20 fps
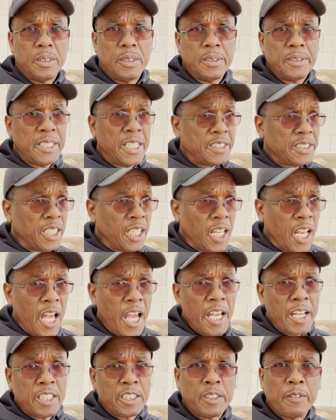That's a
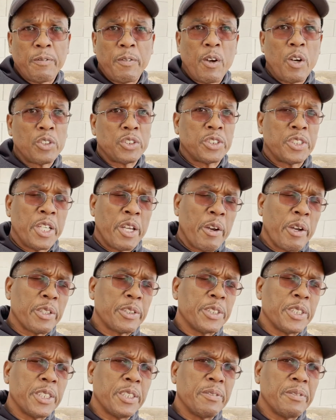lie, that's a false
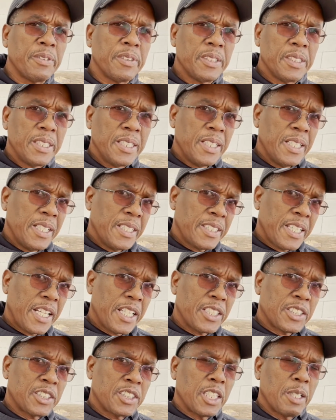narrative. That
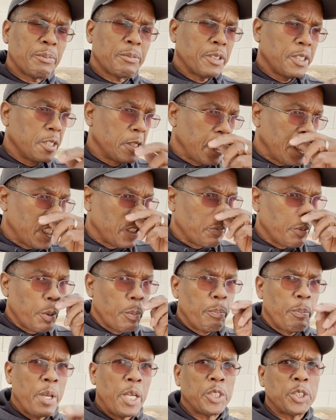is something that is
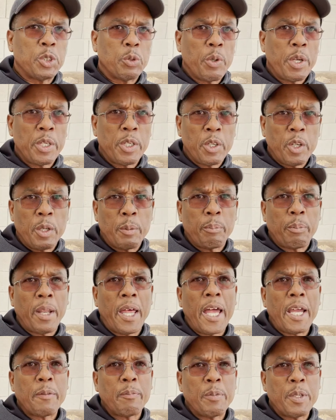perpetuated on
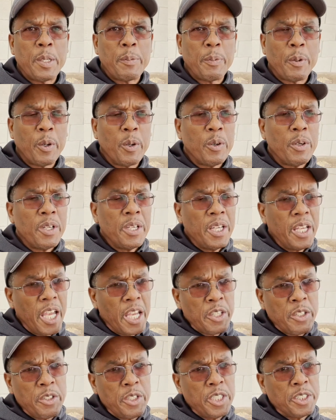black people,
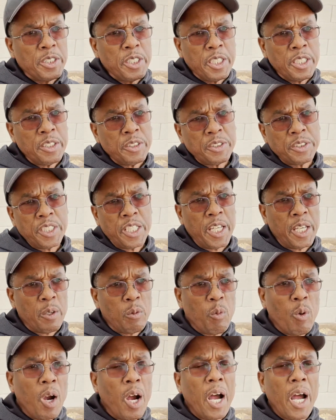and you need to understand
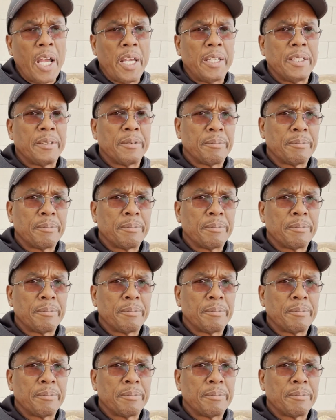why.